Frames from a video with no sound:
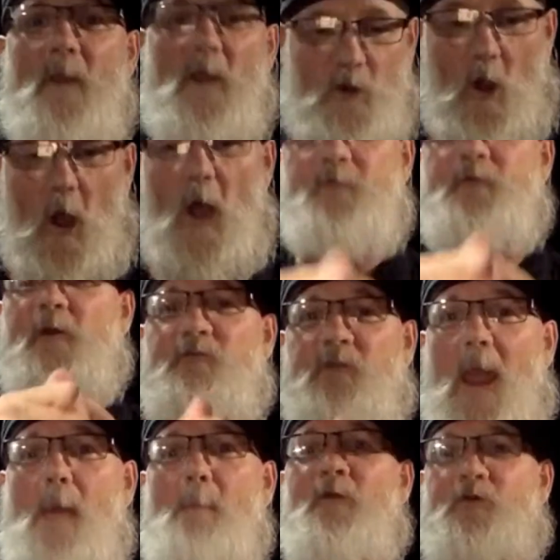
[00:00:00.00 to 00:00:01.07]
Causing
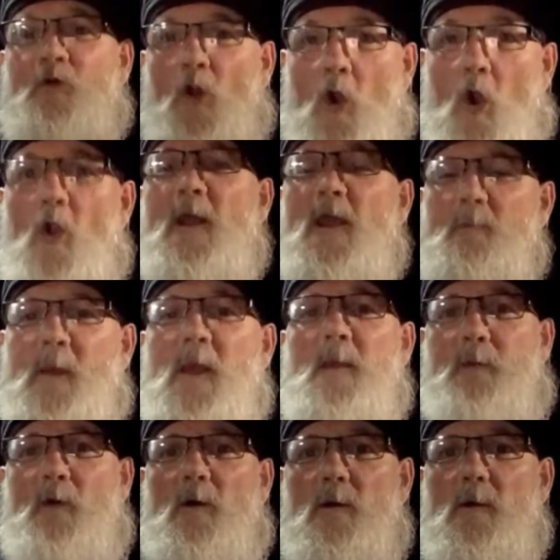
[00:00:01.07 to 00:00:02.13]
damage and hurting
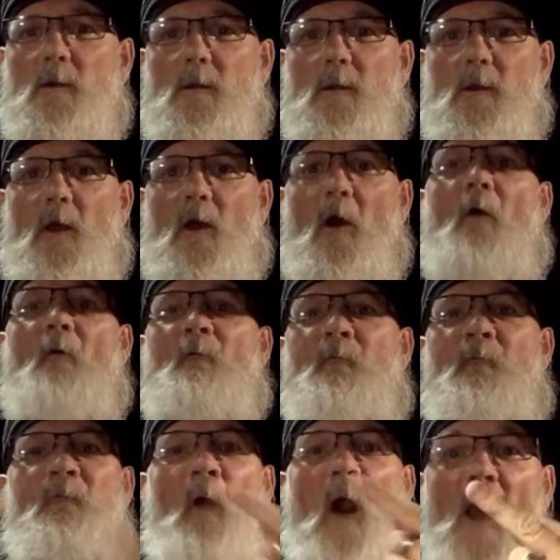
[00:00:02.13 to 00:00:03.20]
people.
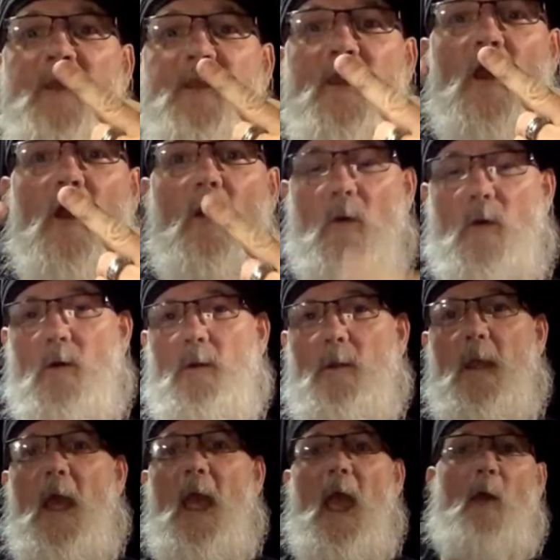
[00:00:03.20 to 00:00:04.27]
Fuck you.
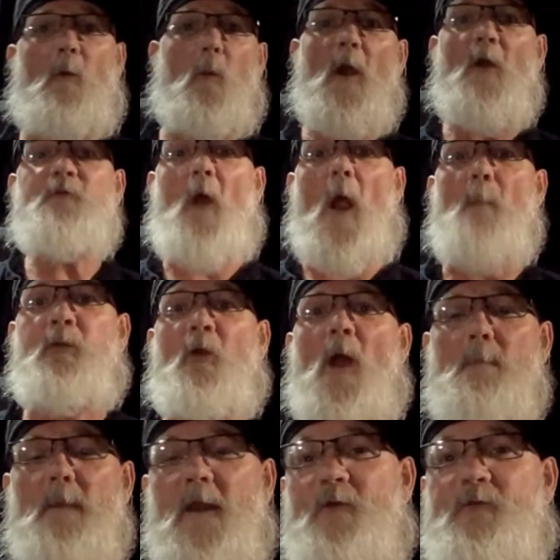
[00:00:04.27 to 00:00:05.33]
And where's our
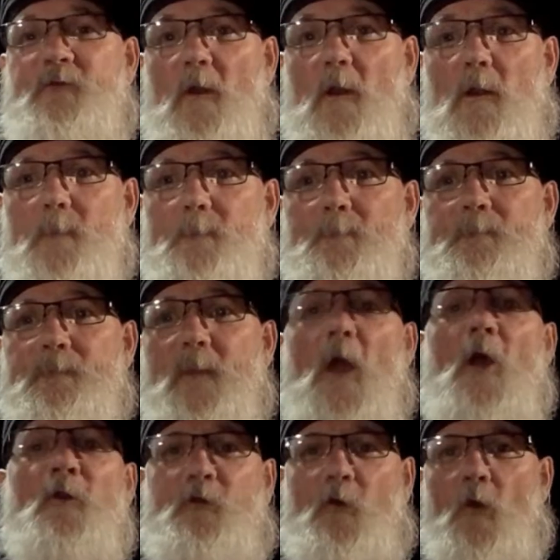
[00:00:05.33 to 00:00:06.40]
prime minister?
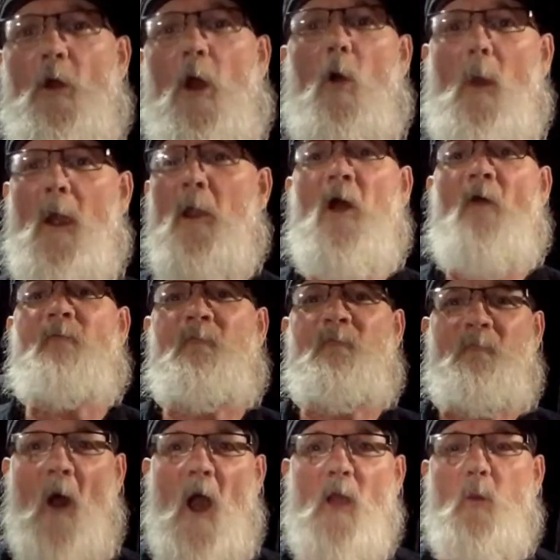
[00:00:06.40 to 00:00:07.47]
Trudeau, where the
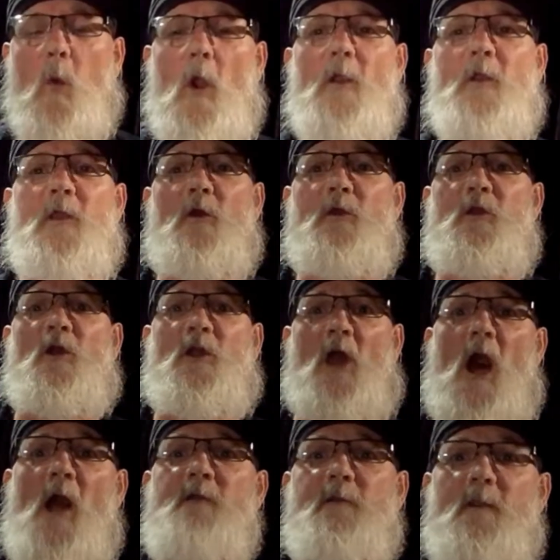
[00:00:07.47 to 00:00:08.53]
fuck were you, you
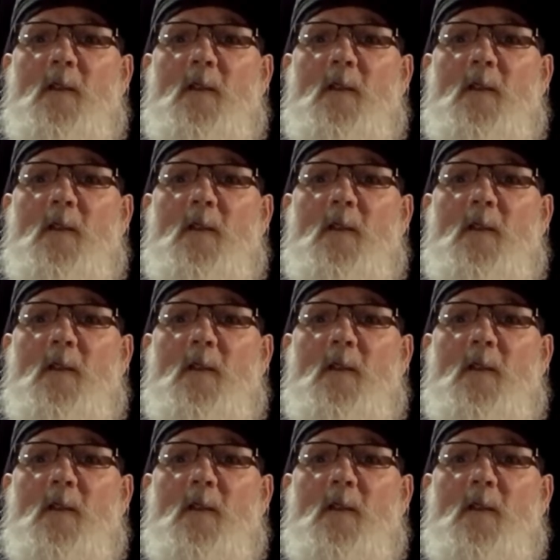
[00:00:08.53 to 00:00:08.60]
cunt?